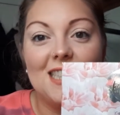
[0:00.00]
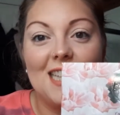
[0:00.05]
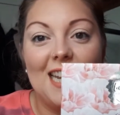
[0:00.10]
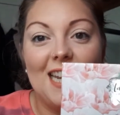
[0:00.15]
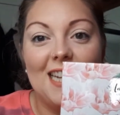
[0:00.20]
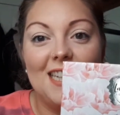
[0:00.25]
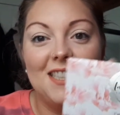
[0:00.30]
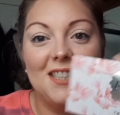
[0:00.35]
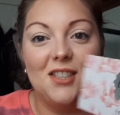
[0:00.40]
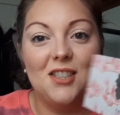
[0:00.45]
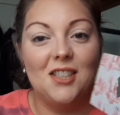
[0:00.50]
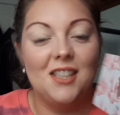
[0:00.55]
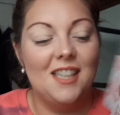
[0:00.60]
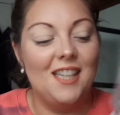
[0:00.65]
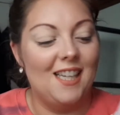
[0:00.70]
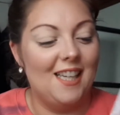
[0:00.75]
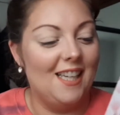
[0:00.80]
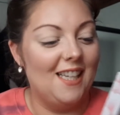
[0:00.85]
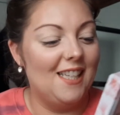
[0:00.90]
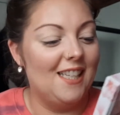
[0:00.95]

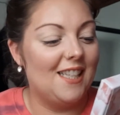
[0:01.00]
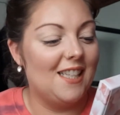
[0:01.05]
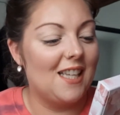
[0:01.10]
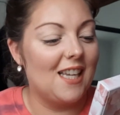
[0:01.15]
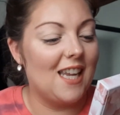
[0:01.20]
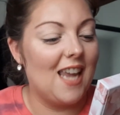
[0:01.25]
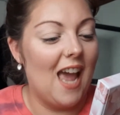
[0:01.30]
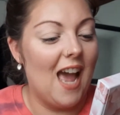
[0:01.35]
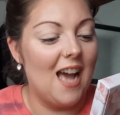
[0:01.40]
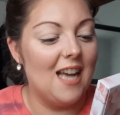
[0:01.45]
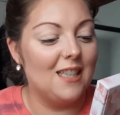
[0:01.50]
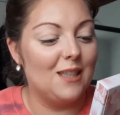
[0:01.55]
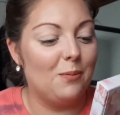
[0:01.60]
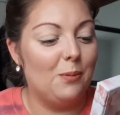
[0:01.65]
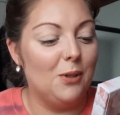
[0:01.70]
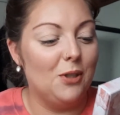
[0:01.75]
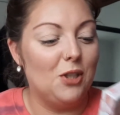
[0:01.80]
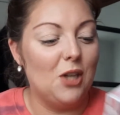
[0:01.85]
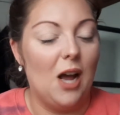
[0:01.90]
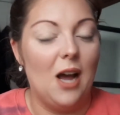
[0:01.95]
Angeles Cat's
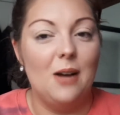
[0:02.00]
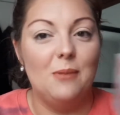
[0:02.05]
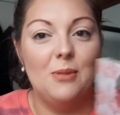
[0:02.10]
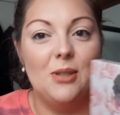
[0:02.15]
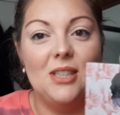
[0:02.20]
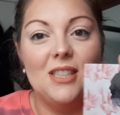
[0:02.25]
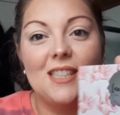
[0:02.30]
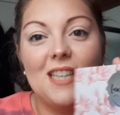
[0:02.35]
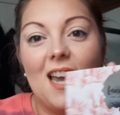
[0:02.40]
Pajamas.